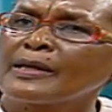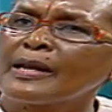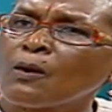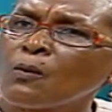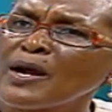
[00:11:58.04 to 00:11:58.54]

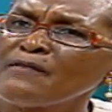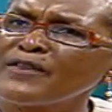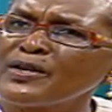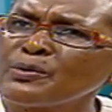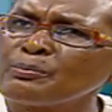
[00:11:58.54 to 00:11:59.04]
Now, one
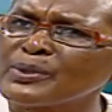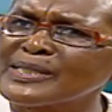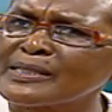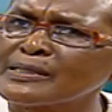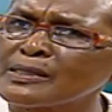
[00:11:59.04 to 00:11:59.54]
very
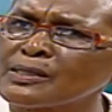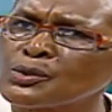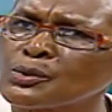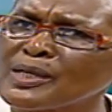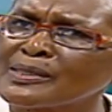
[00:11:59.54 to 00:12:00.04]
important
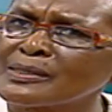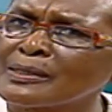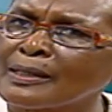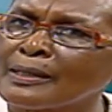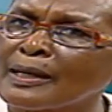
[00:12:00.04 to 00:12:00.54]
issue that
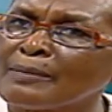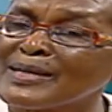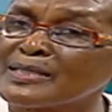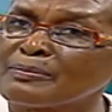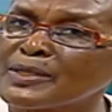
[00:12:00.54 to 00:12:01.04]
I
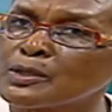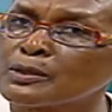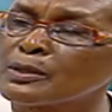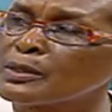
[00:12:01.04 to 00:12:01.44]
must mention